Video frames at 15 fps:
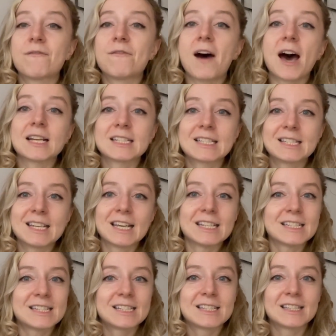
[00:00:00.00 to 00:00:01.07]

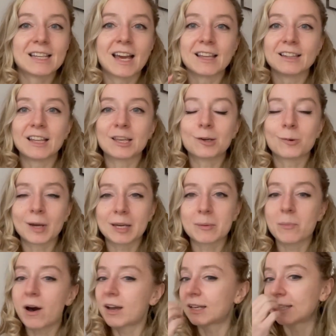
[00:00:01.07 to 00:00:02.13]
fastness and like quick
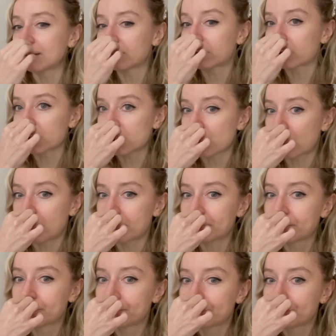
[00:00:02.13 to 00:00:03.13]
mind for sure.